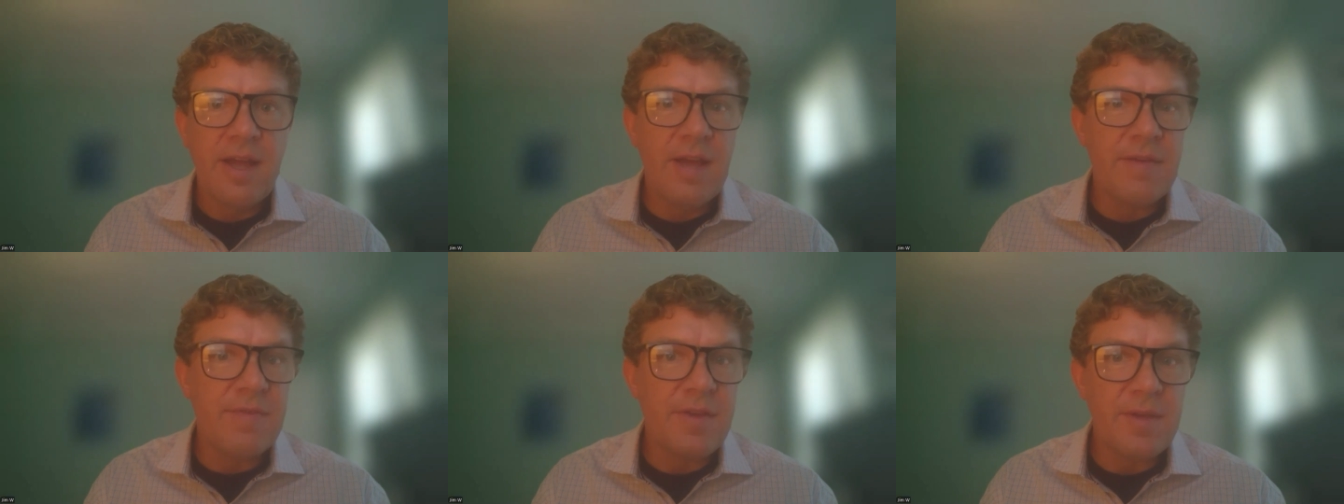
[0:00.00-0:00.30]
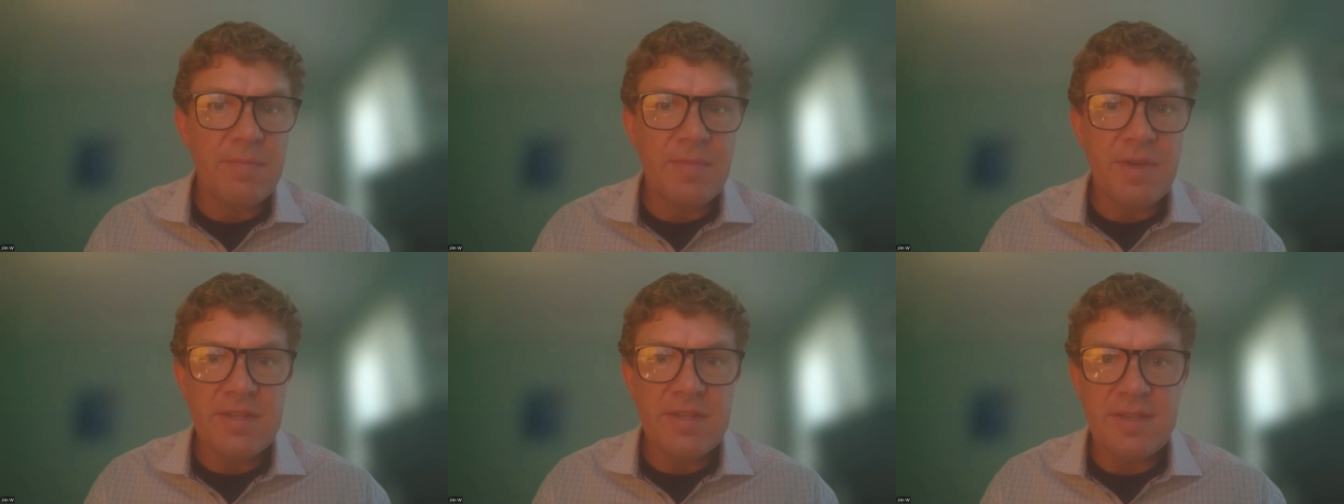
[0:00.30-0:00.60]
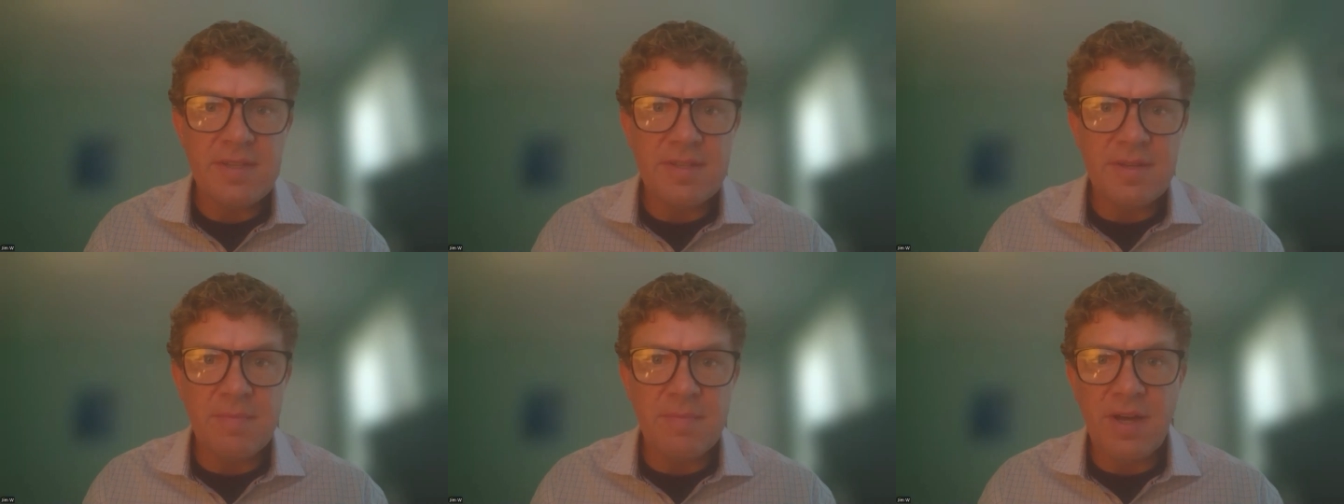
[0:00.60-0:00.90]
If he
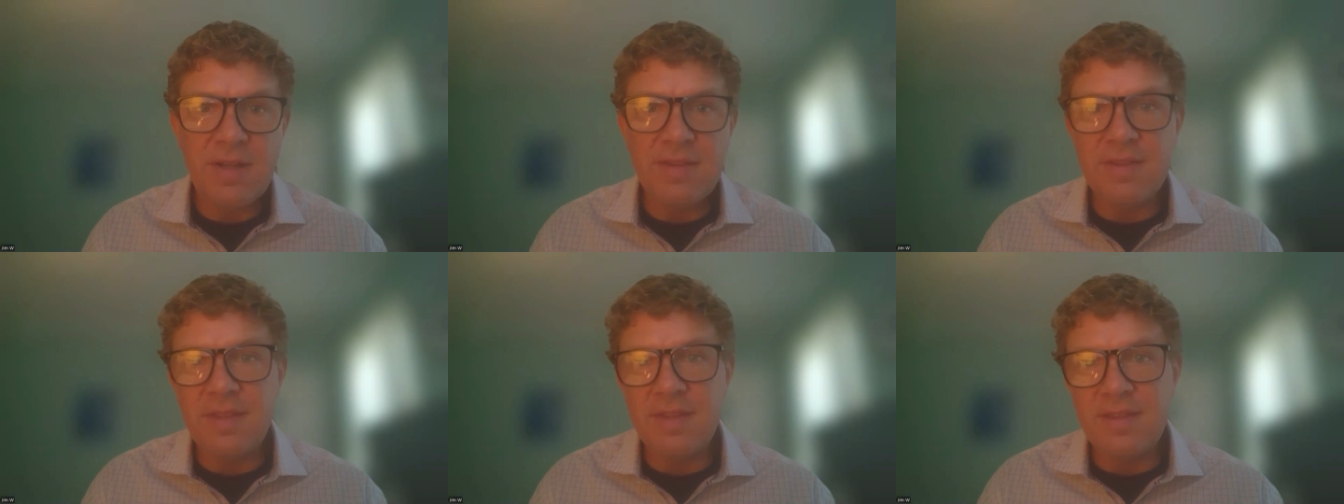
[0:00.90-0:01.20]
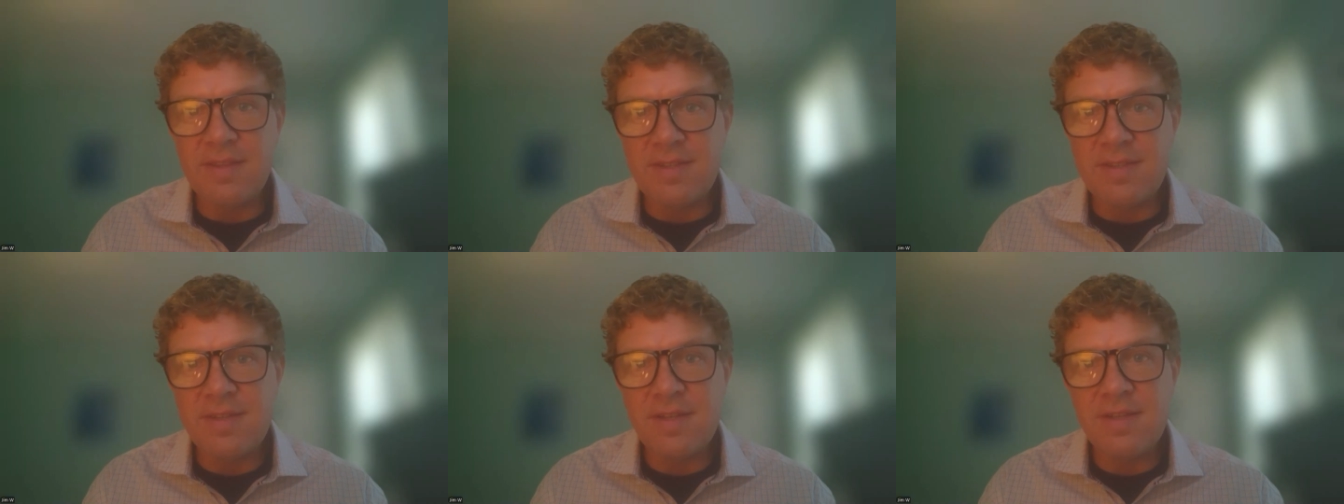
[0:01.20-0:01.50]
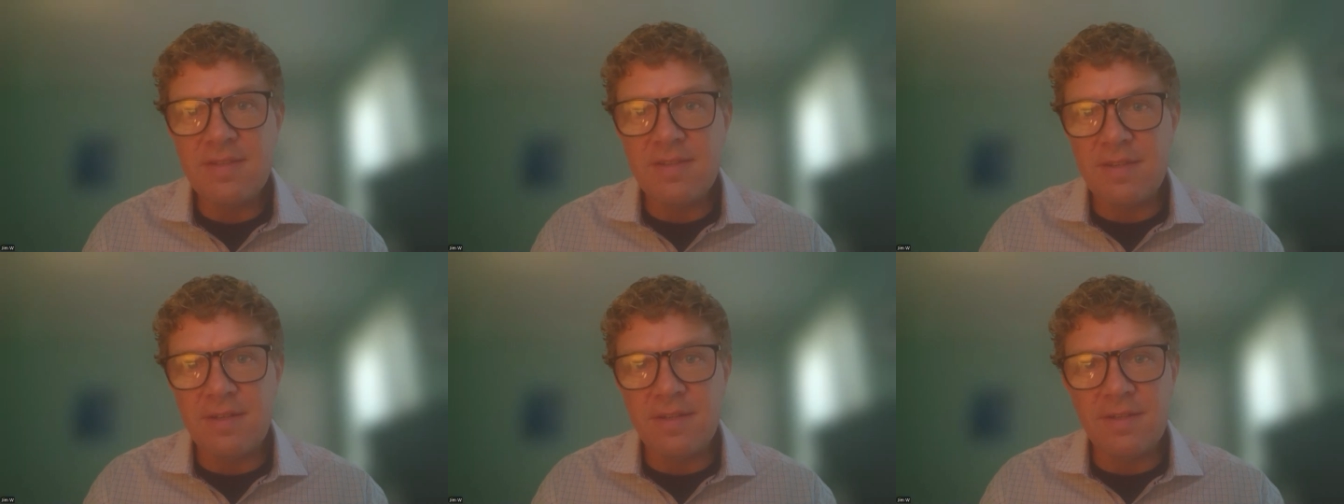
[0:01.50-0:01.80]
misses a month of the
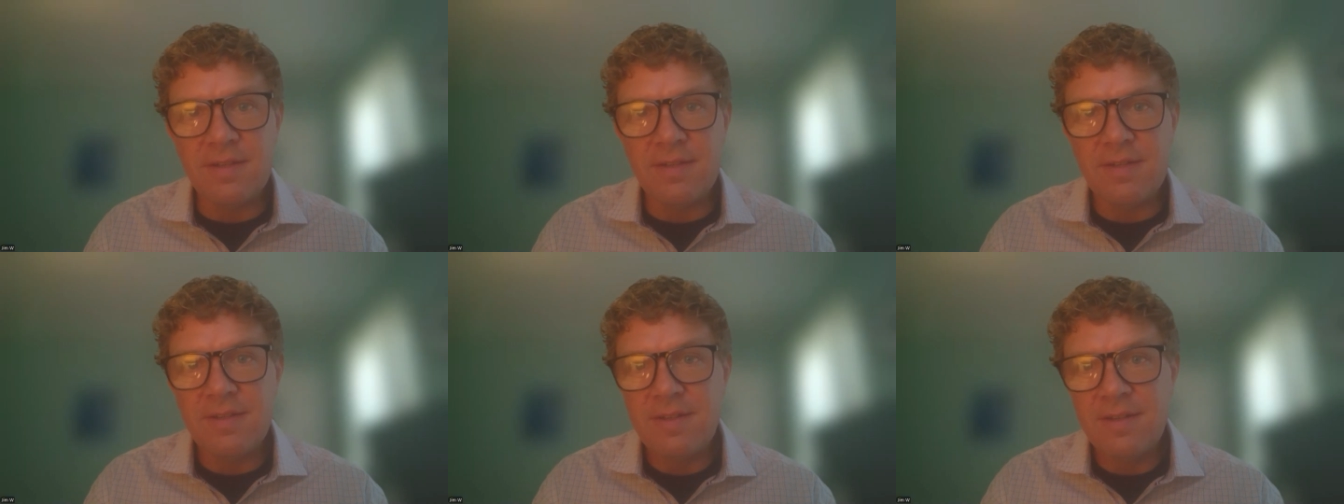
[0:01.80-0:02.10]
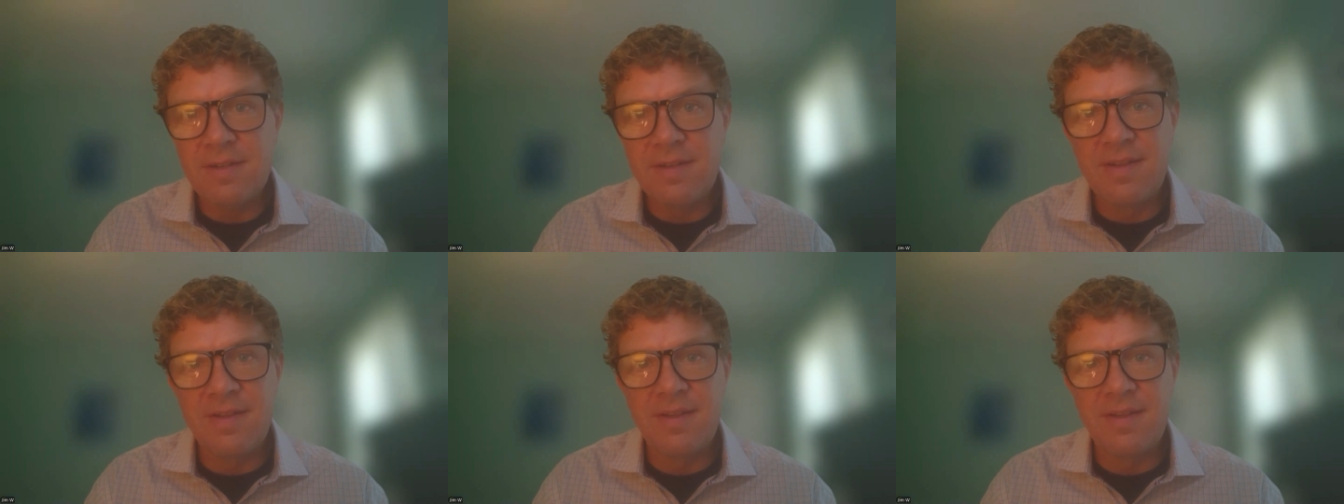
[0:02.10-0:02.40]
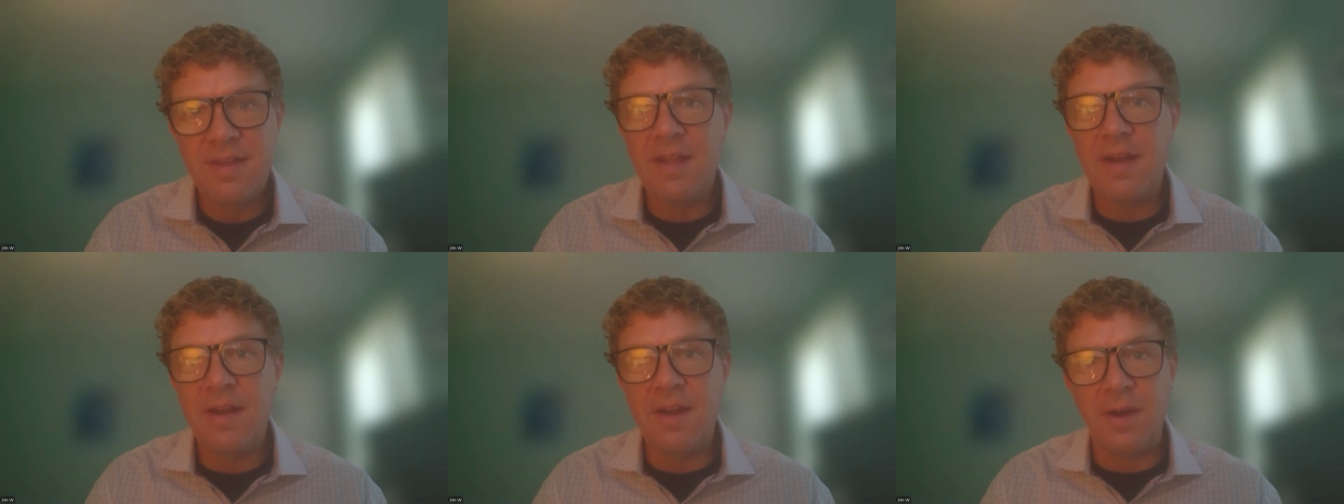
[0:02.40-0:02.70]
season,
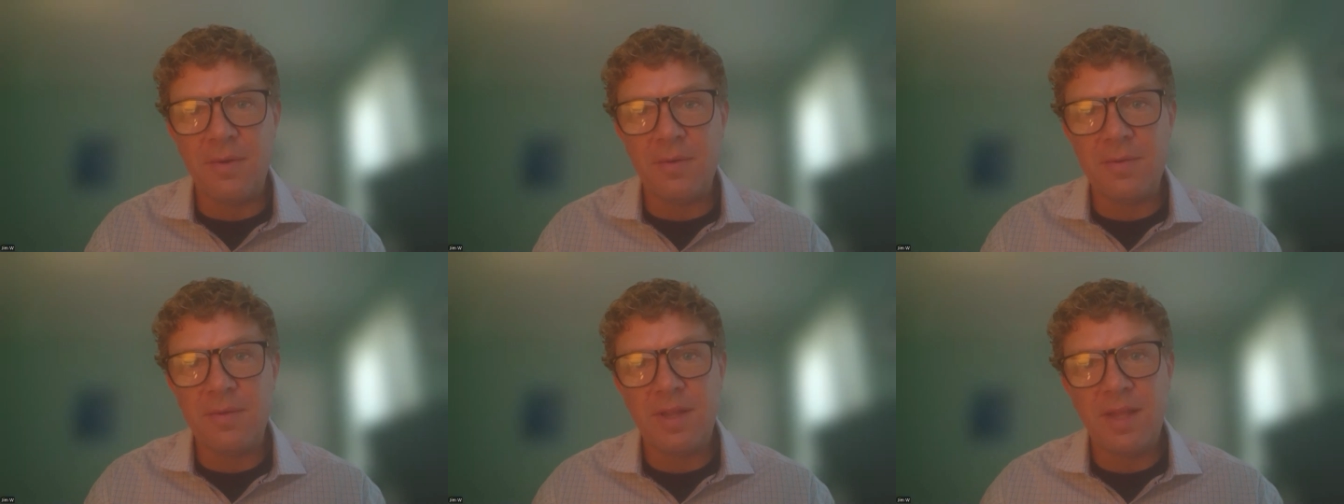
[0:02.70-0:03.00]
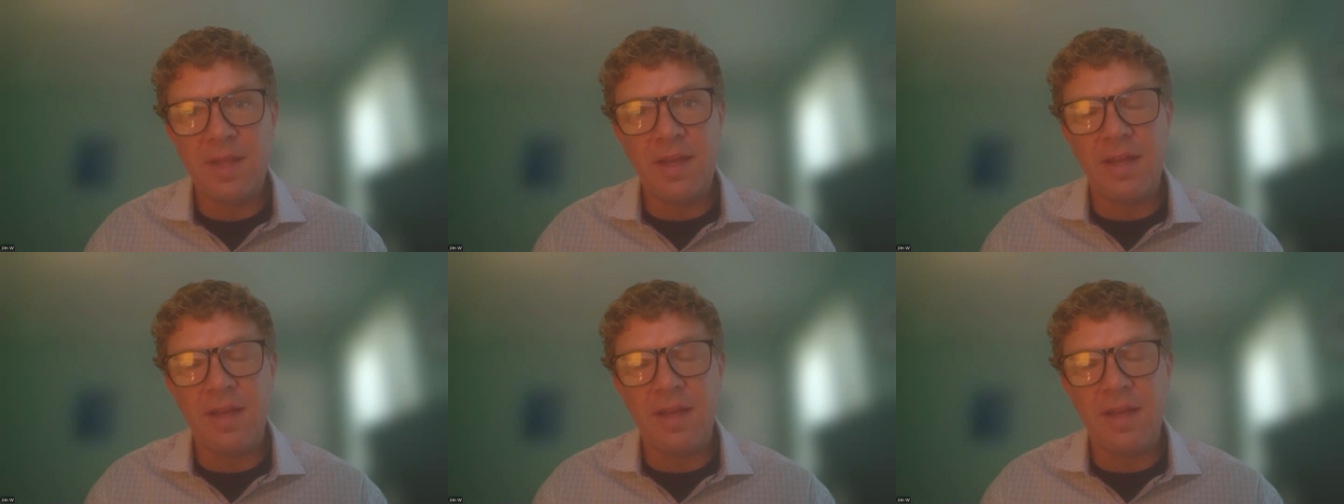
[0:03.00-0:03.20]
like